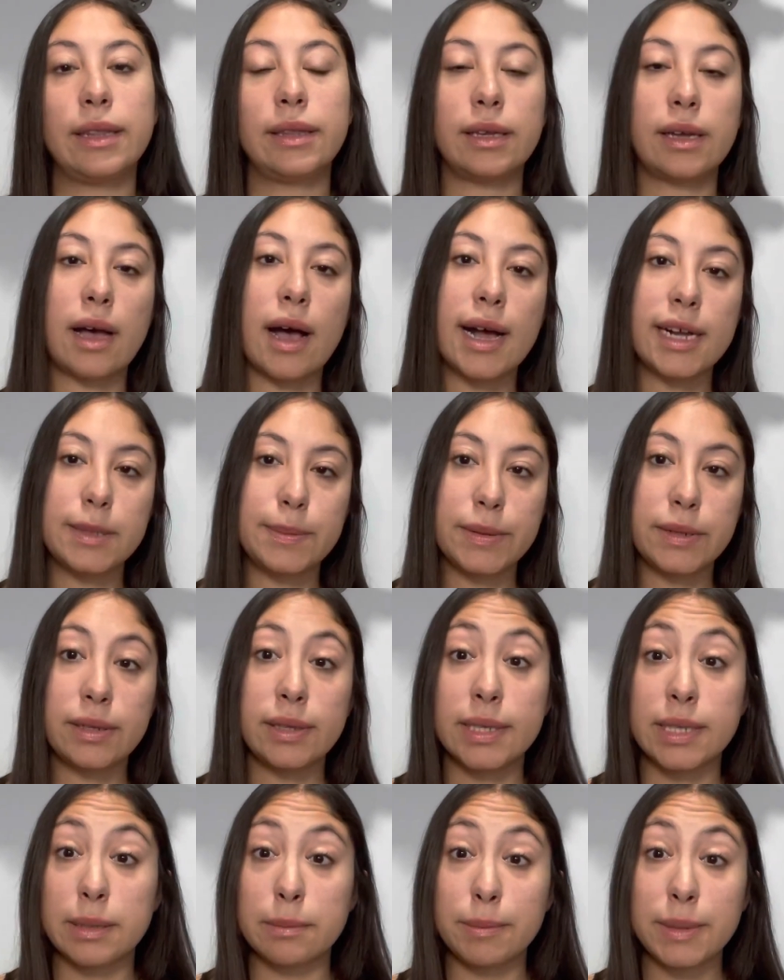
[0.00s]
The hospital
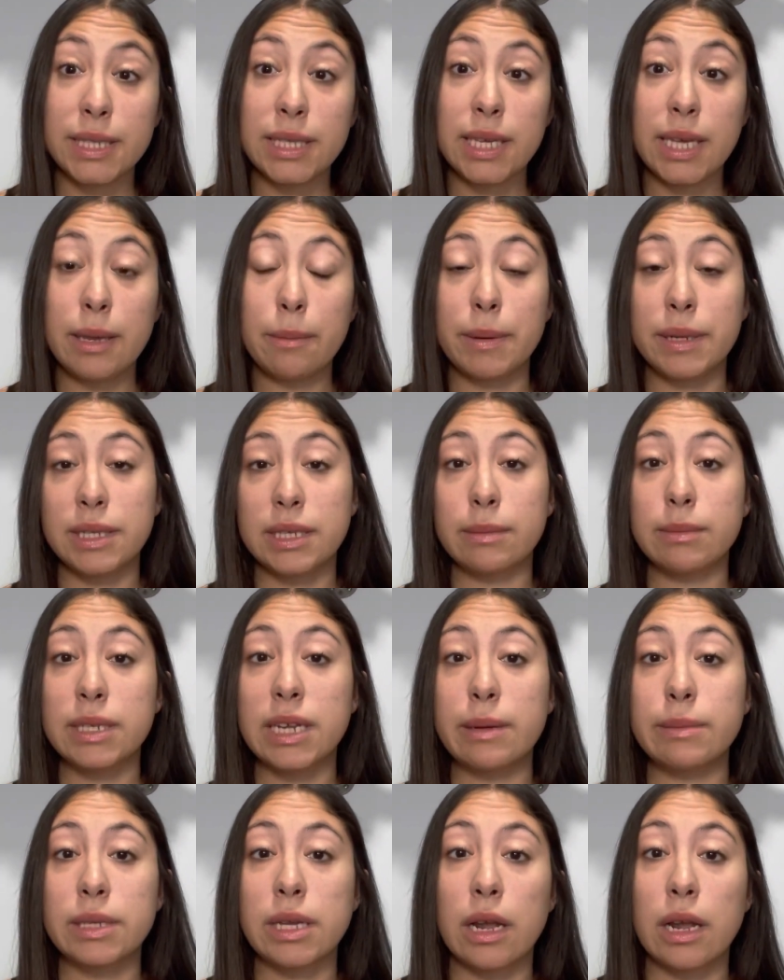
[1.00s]
is a busy but sometimes